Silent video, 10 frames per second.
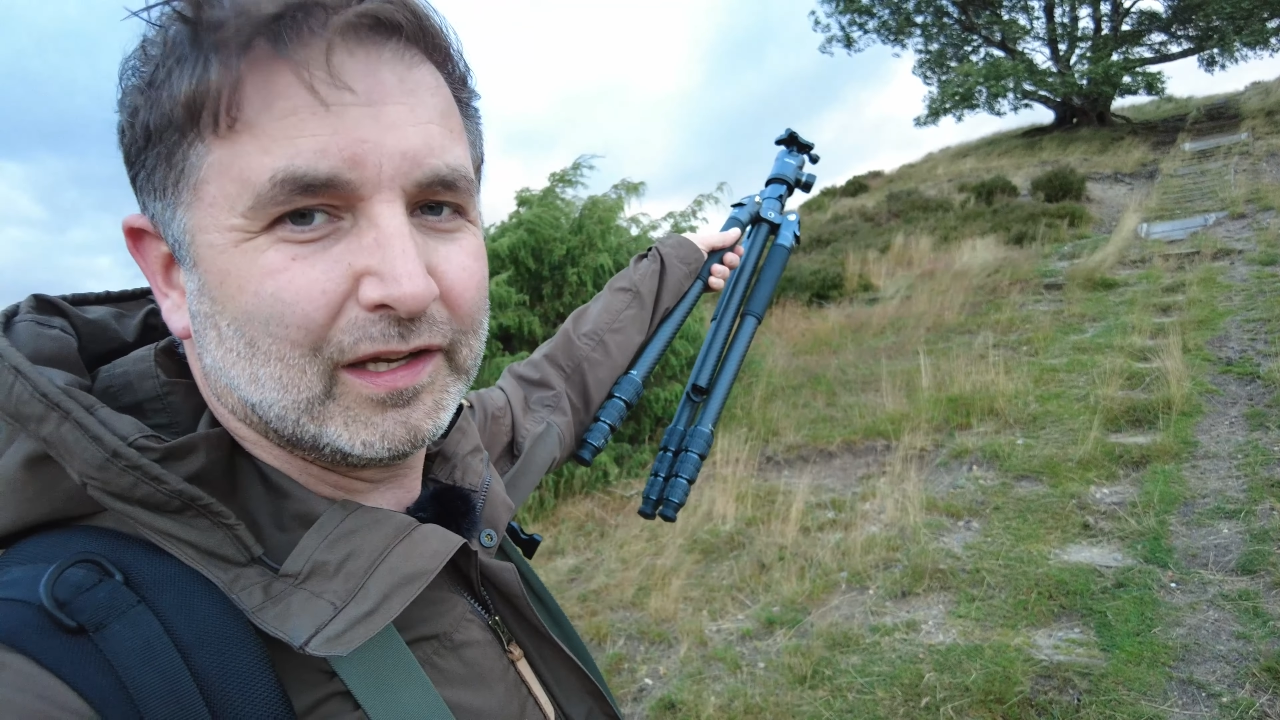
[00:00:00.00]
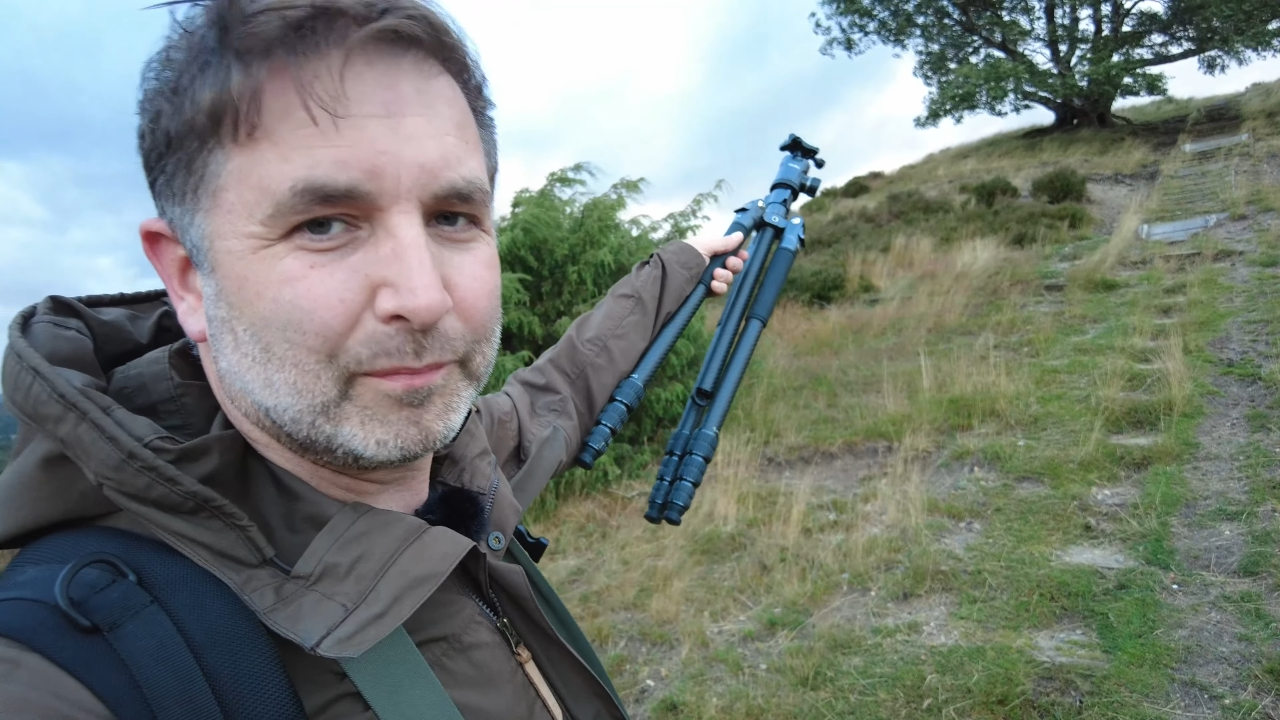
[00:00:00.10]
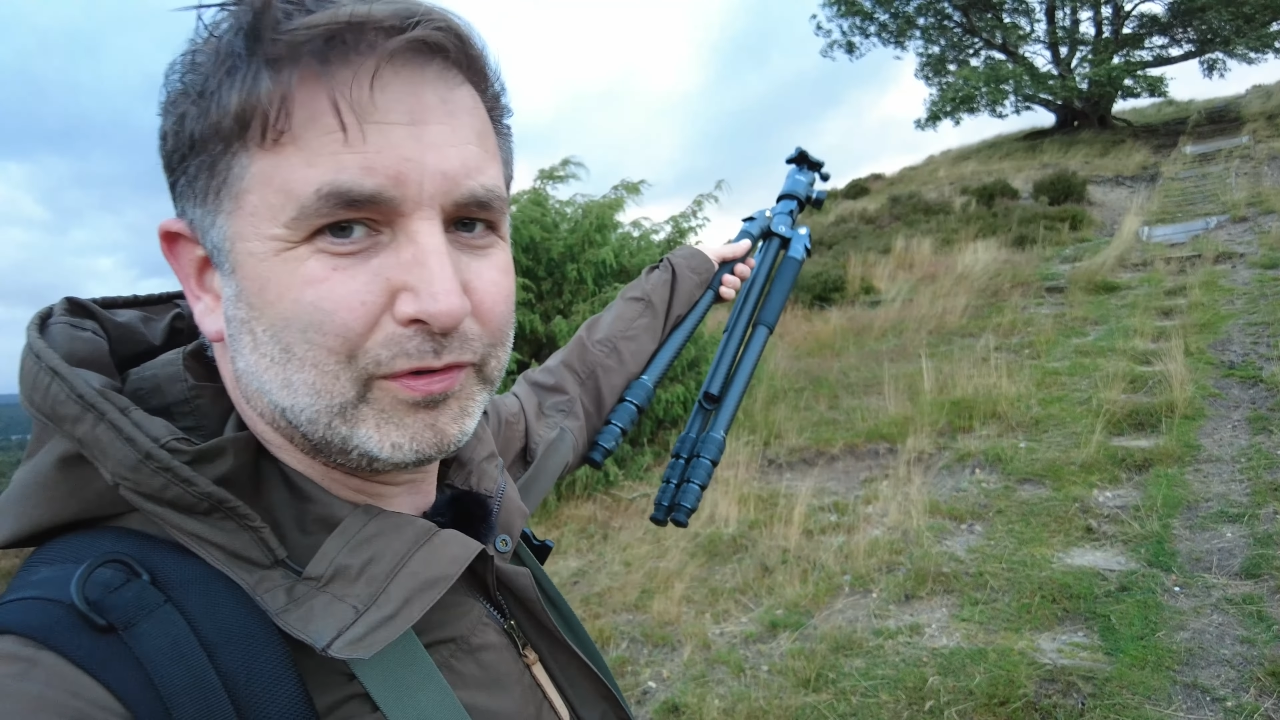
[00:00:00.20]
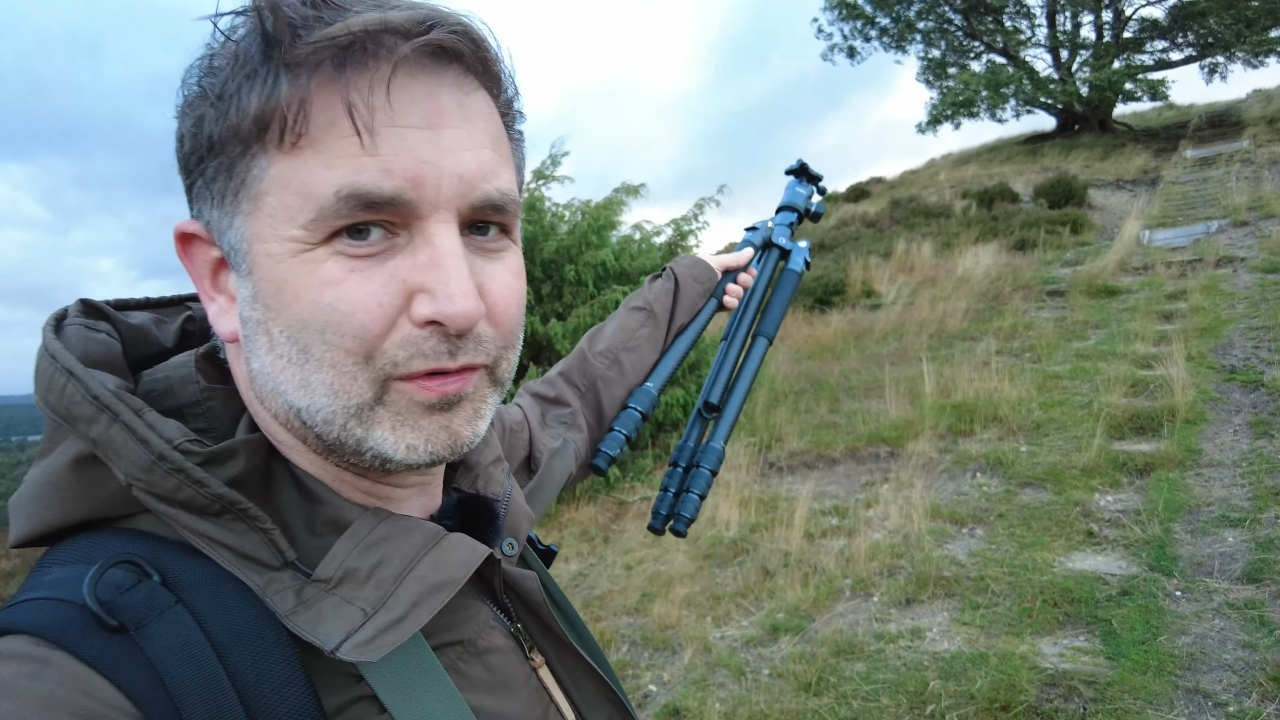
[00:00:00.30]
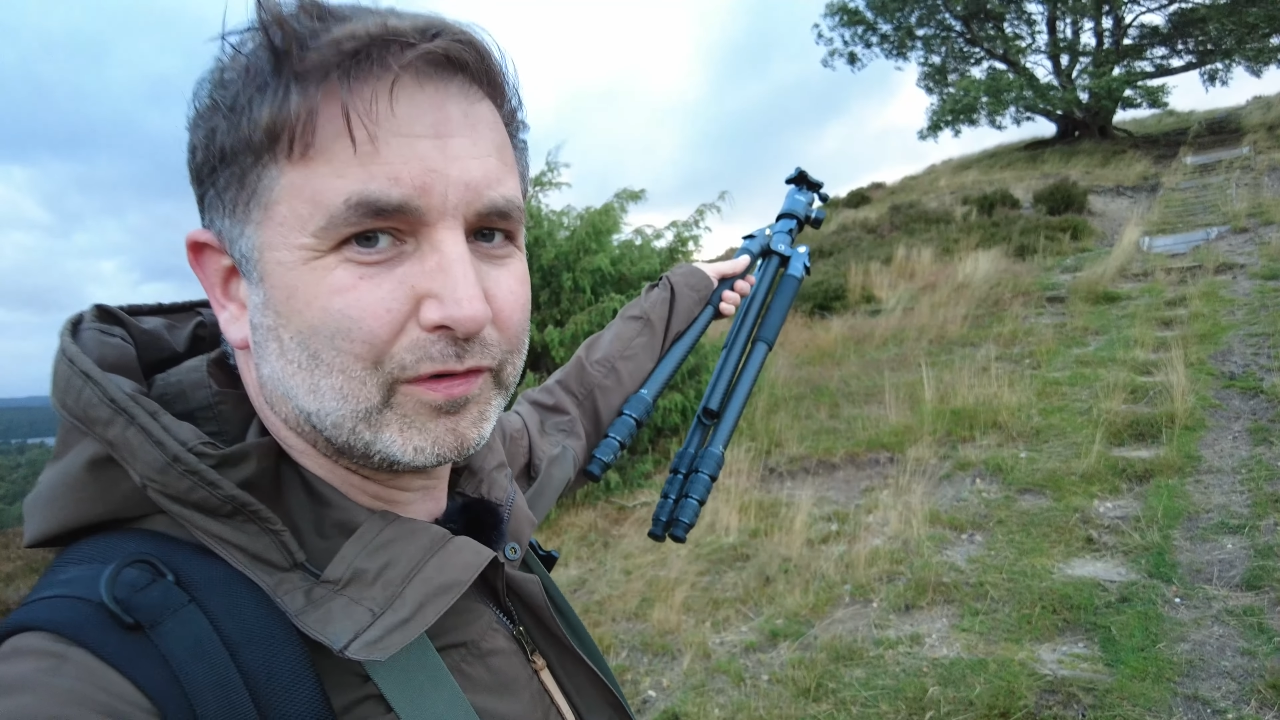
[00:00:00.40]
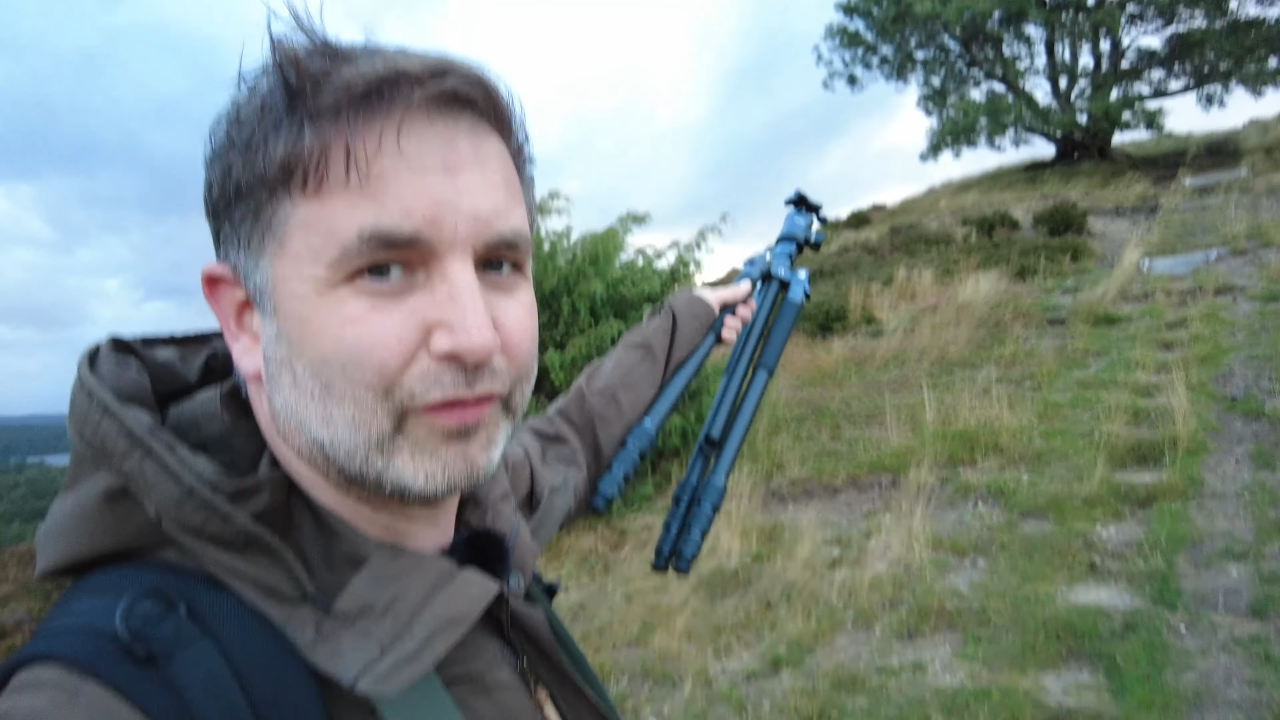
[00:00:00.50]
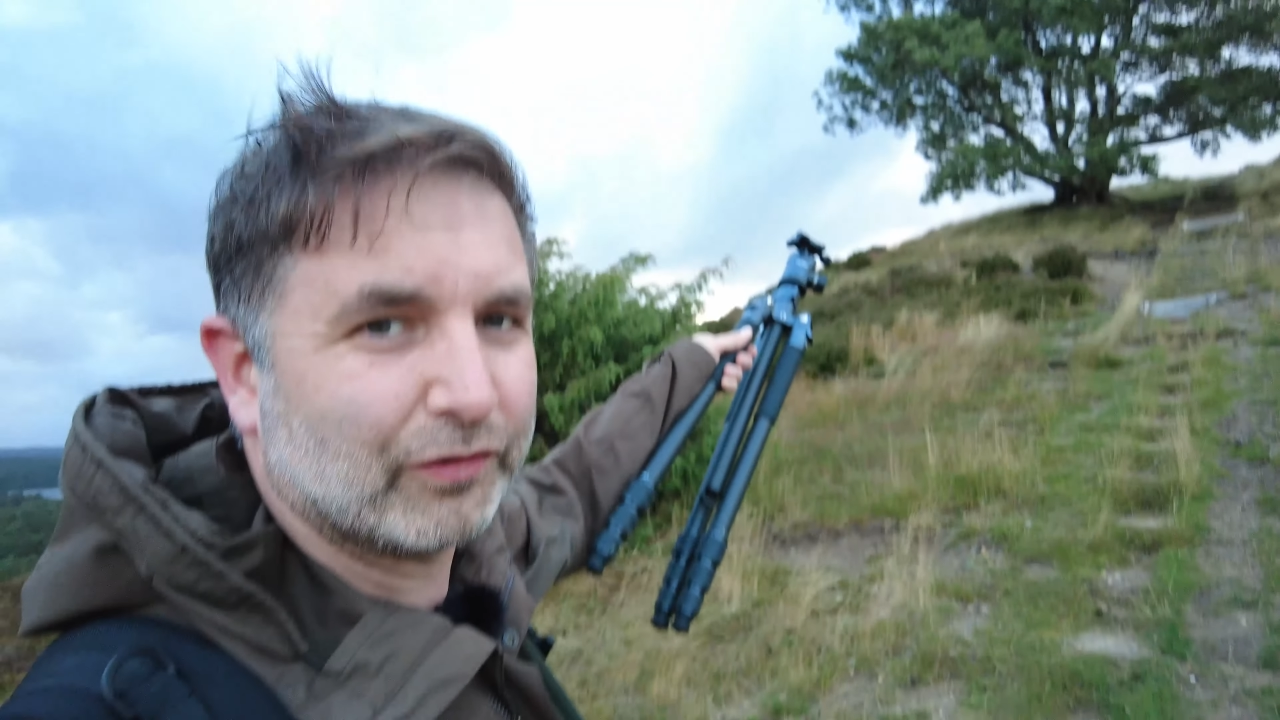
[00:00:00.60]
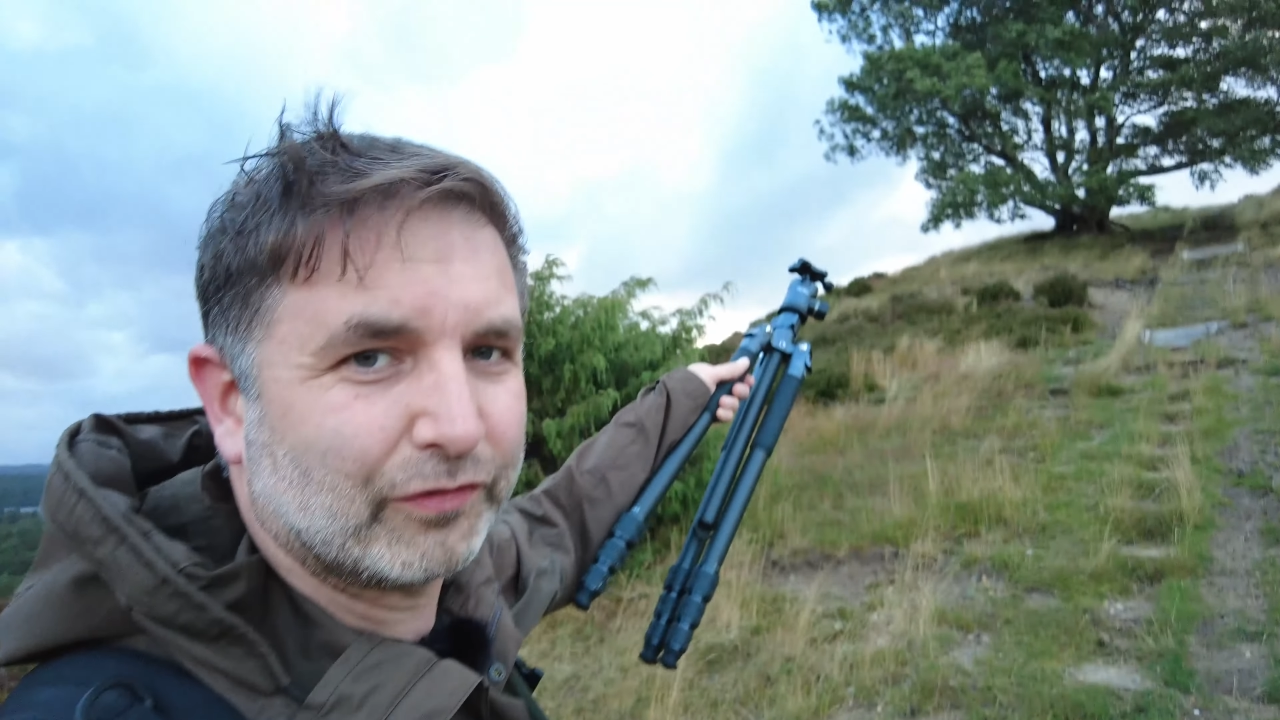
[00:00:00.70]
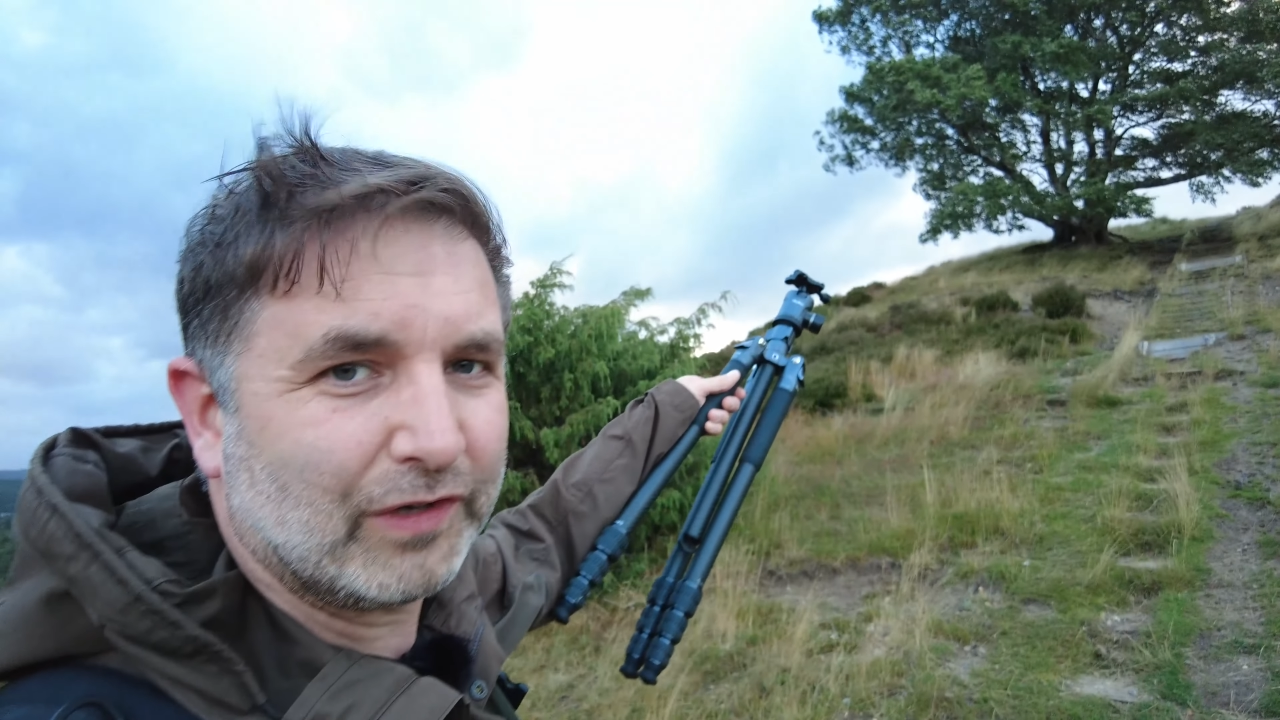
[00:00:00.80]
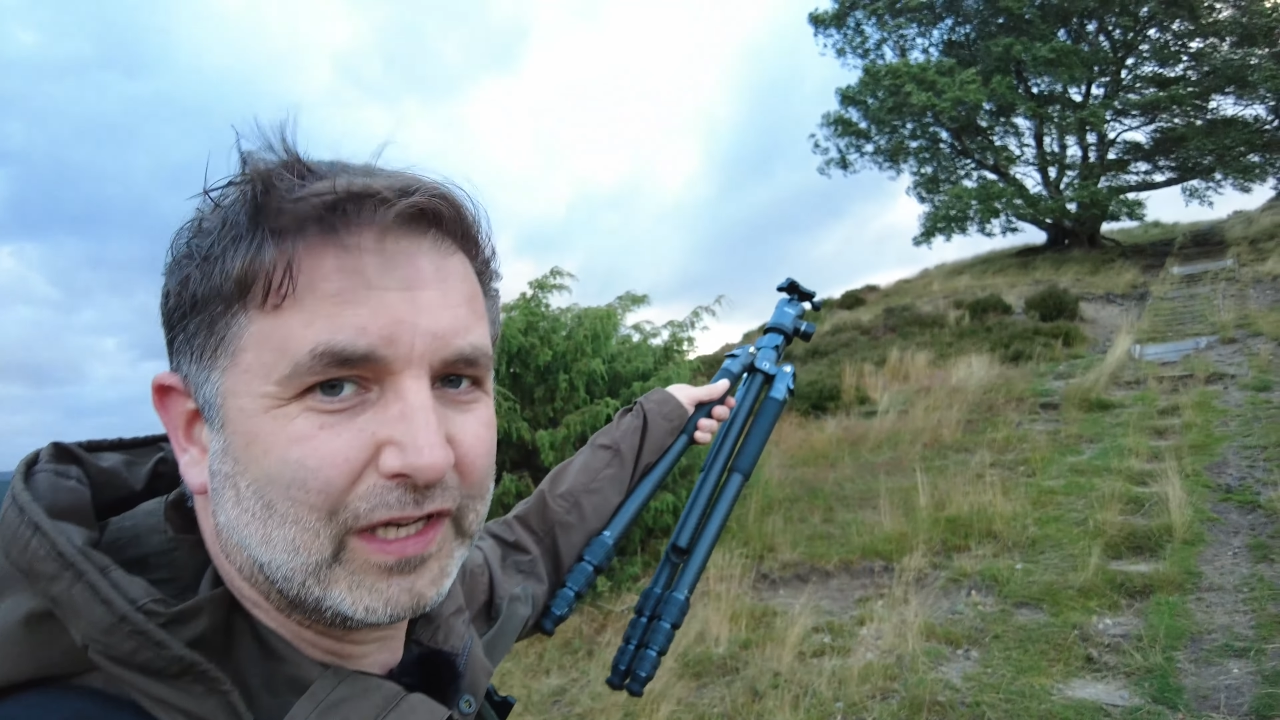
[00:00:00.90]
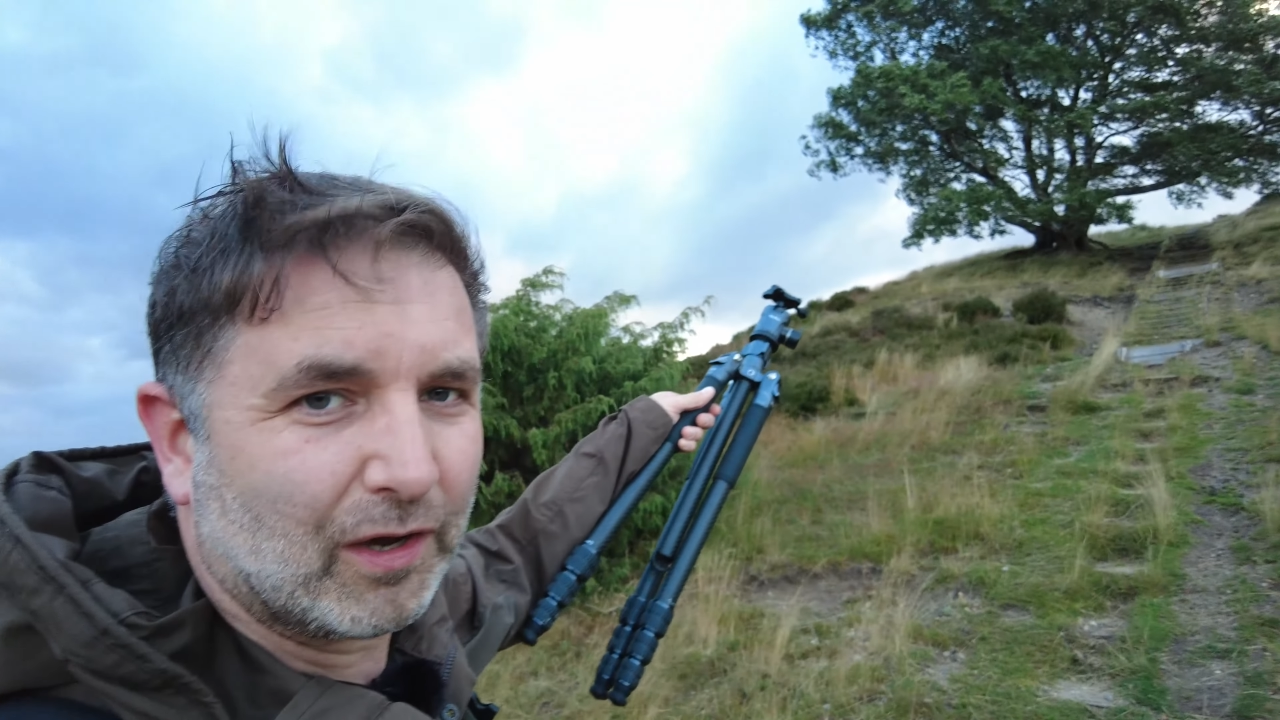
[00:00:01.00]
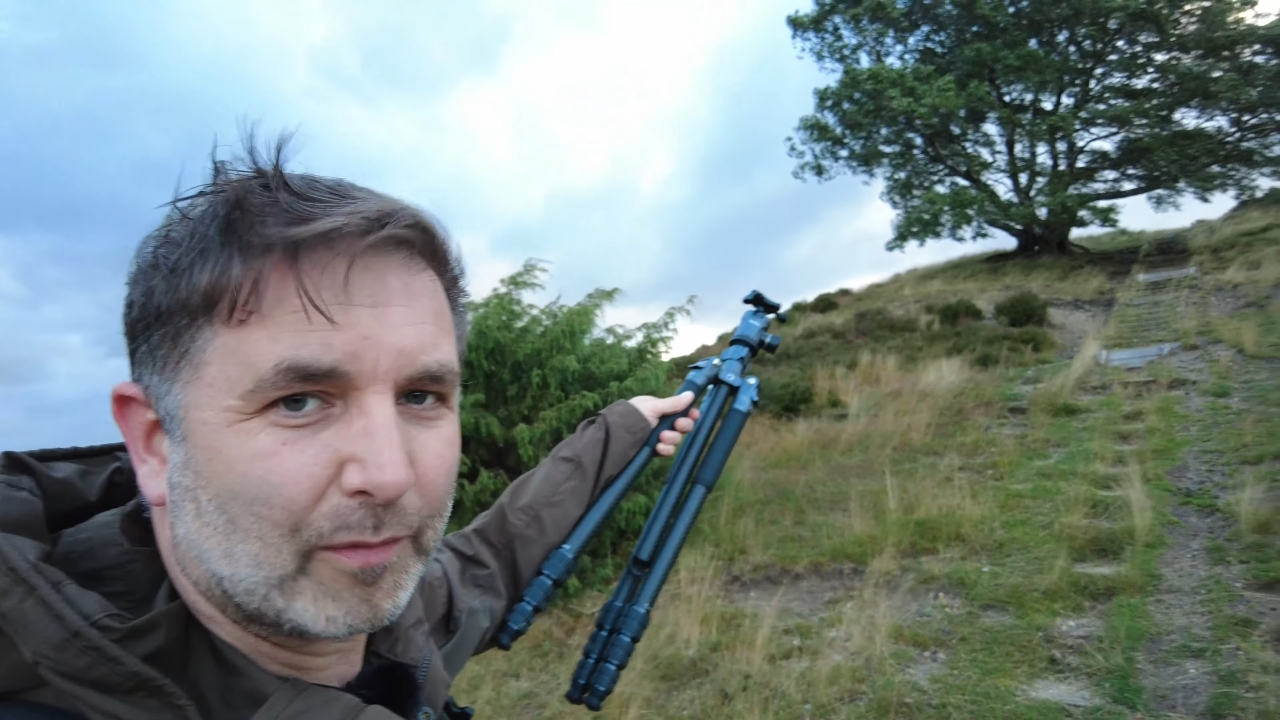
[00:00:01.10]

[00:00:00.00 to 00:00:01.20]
beautiful tree